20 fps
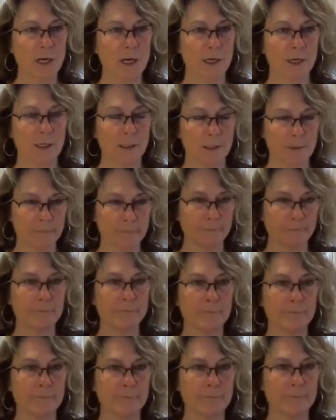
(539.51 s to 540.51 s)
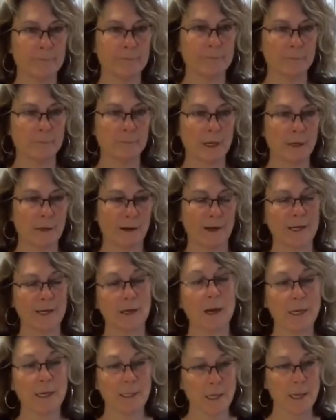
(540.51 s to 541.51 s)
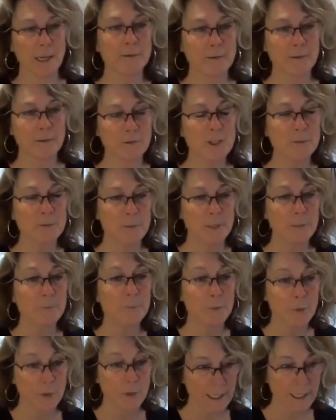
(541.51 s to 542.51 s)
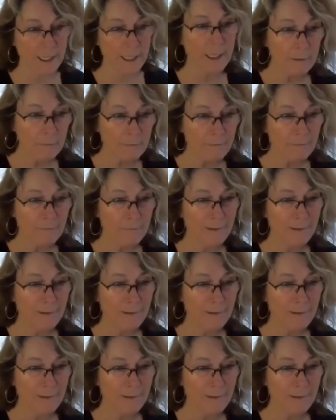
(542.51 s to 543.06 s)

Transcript: I like them to be pretty.